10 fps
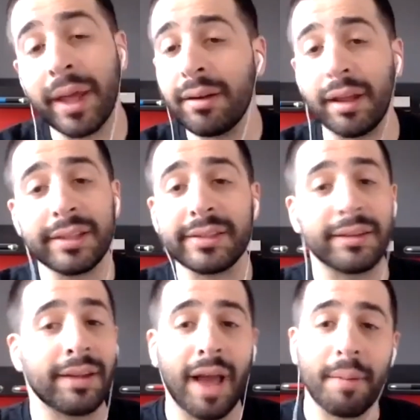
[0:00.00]
man,
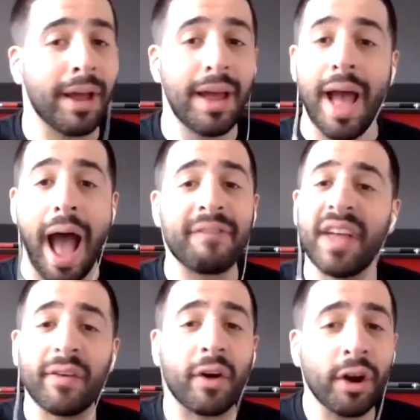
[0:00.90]
listen, I've
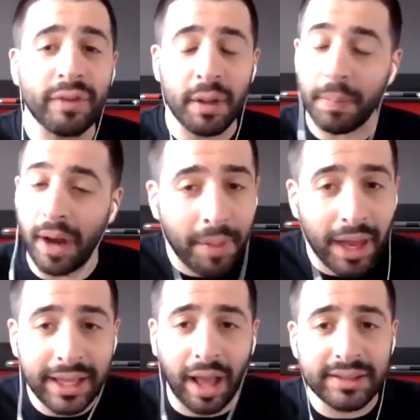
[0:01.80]
never heard of it, but I'm
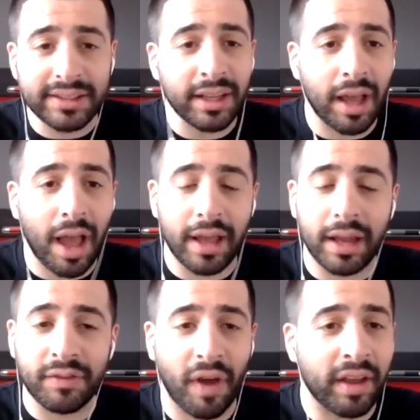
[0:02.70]
not against it.
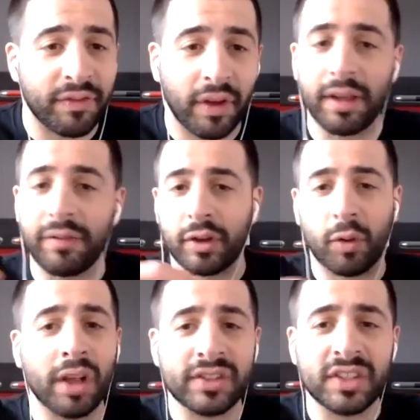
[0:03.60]
And if it
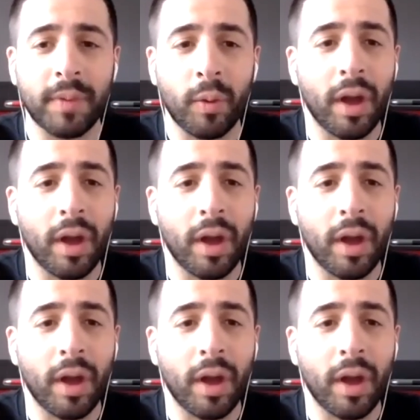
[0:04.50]
crosses my